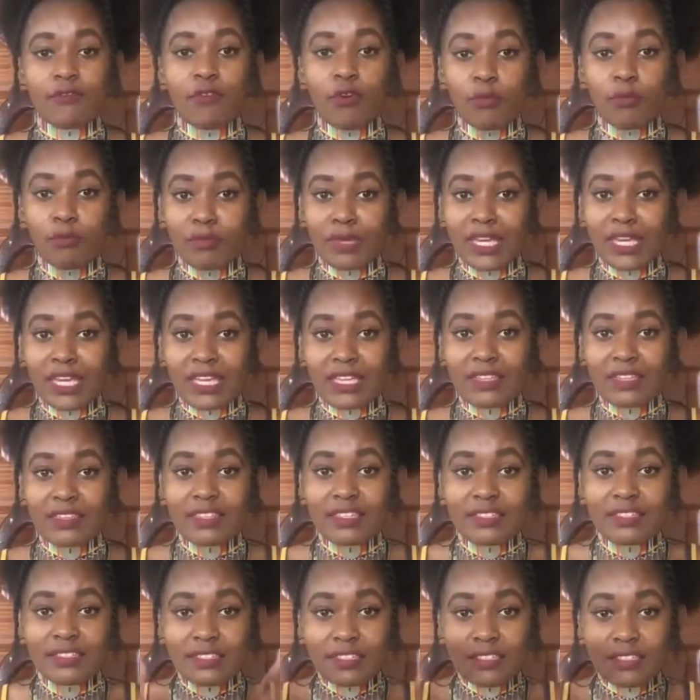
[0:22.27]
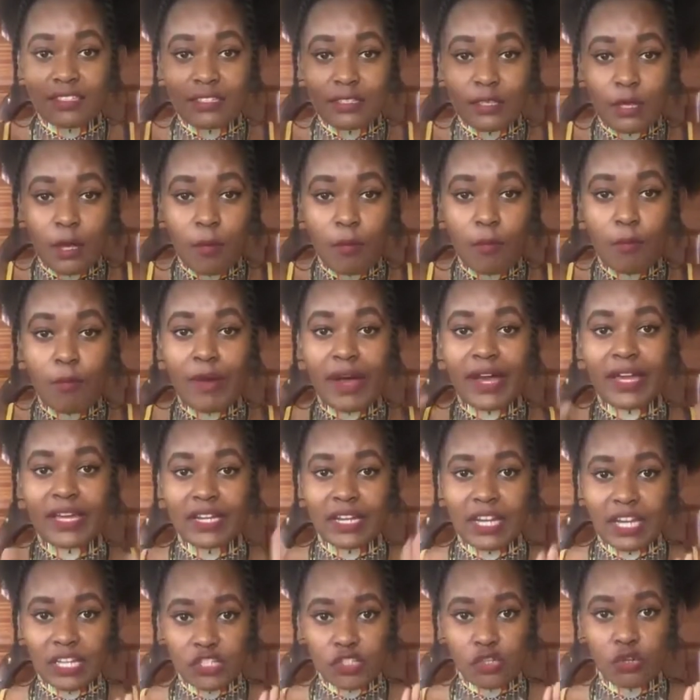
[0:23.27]
for me, this is
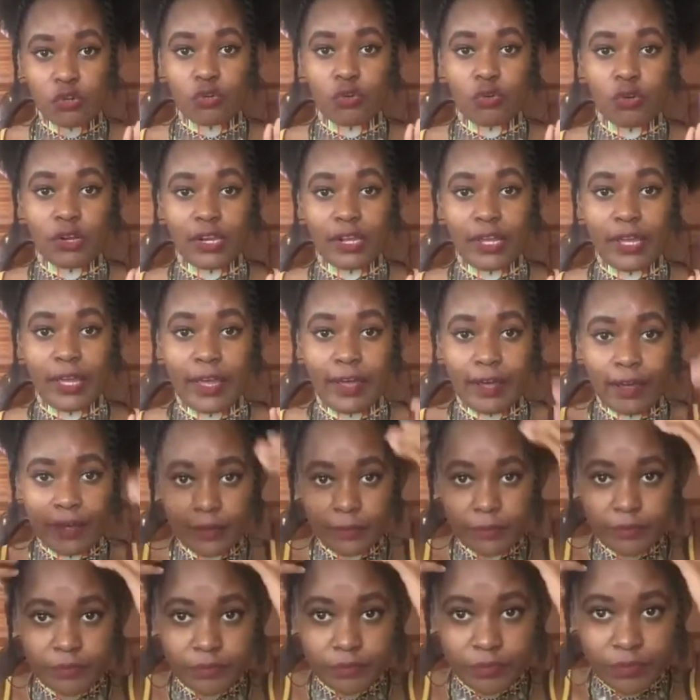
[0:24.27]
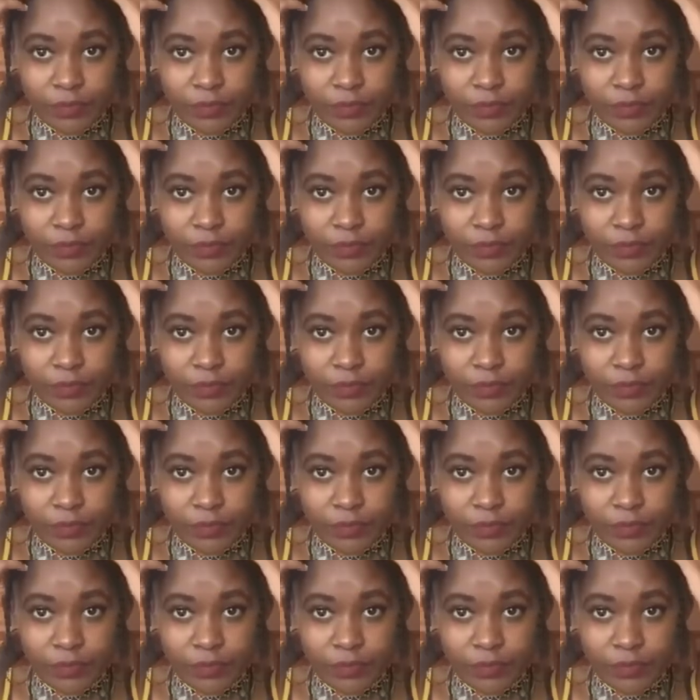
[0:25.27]
my natural hair.